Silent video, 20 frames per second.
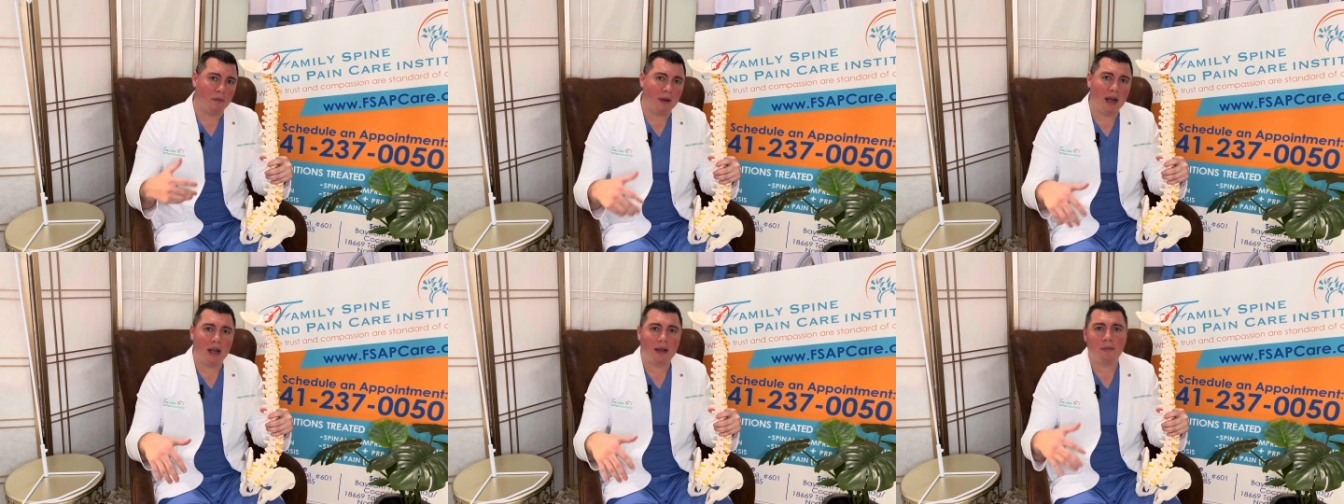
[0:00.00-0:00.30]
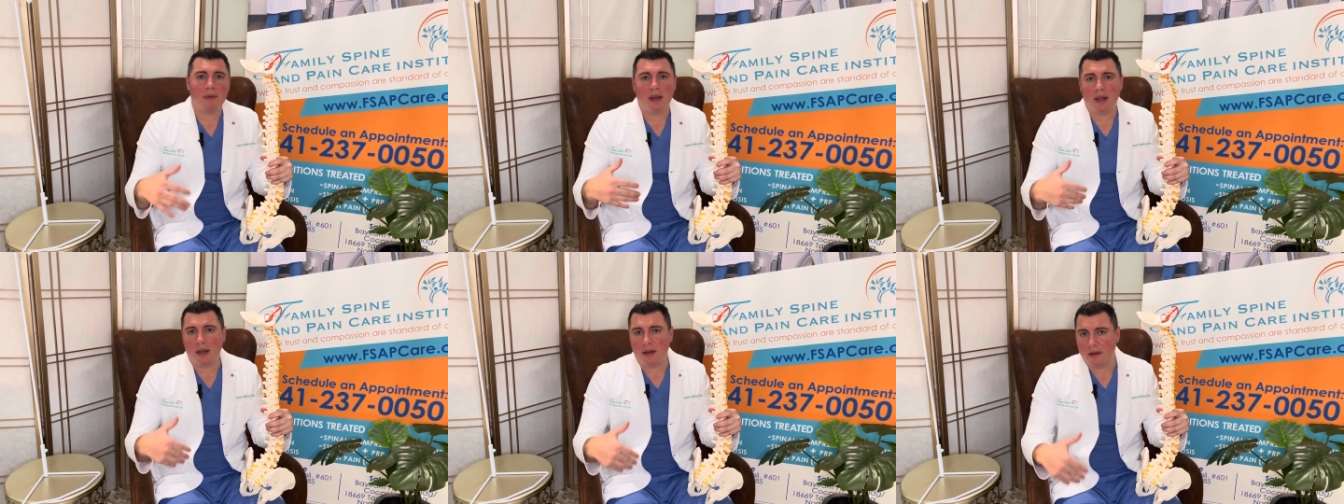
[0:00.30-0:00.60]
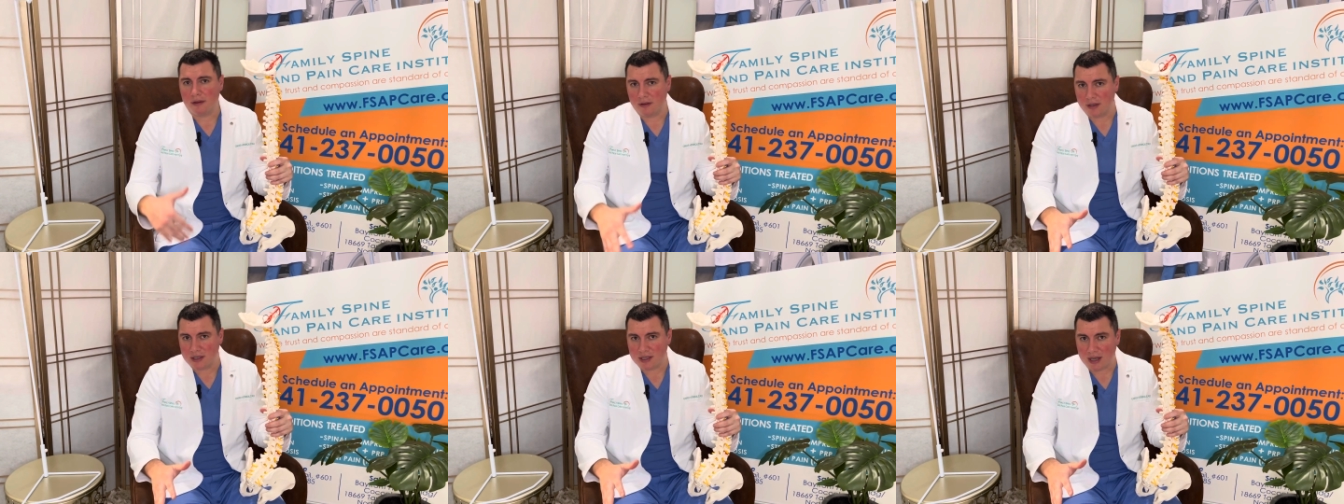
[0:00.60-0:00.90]
back
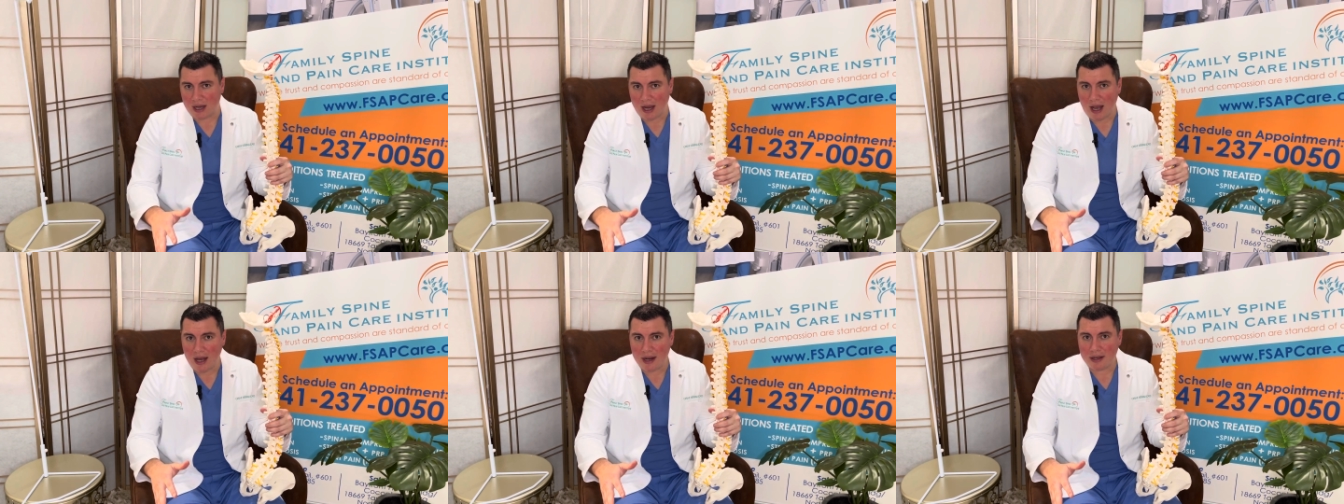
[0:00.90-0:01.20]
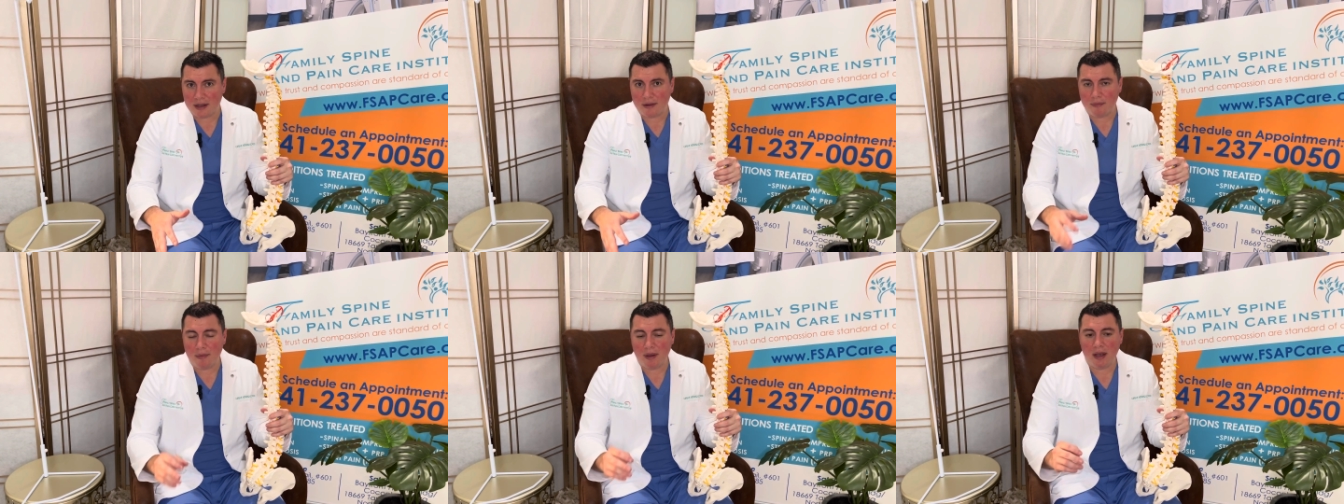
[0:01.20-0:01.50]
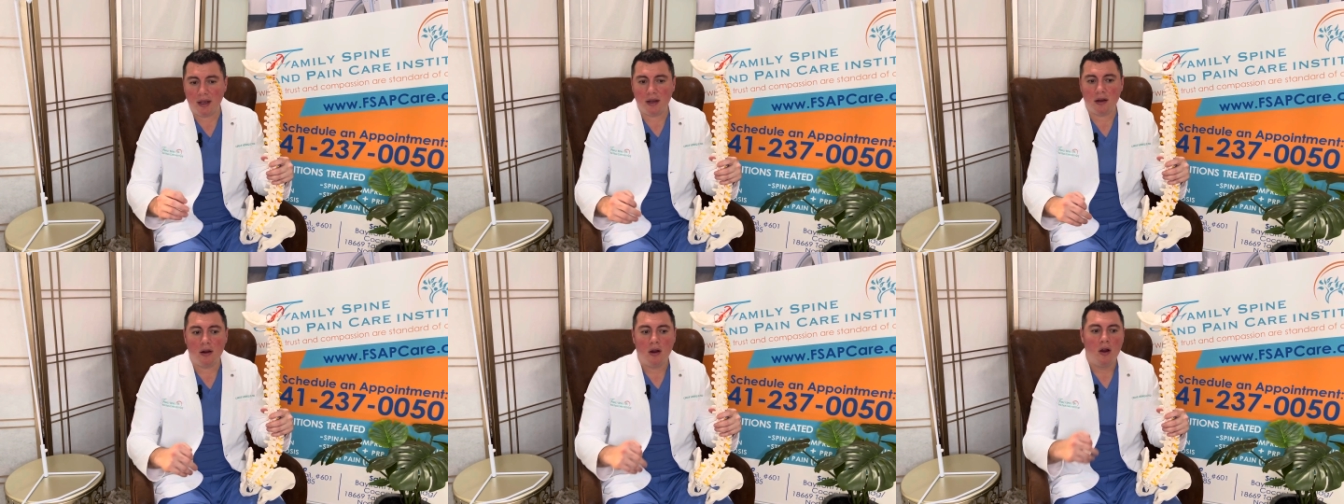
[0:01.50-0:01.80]
pain and the sciatica
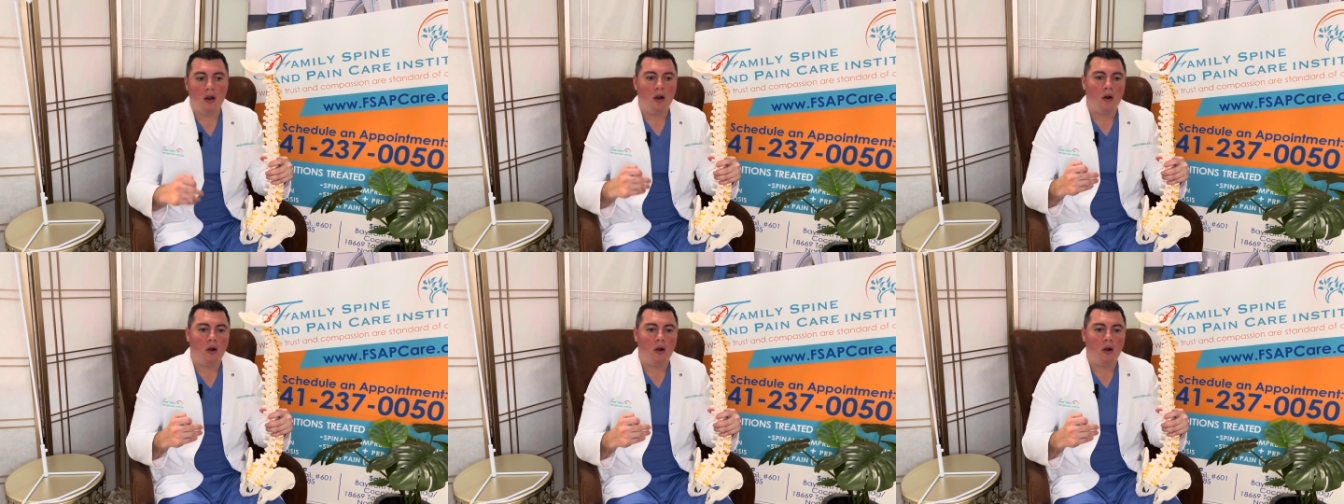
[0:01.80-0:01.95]
pain,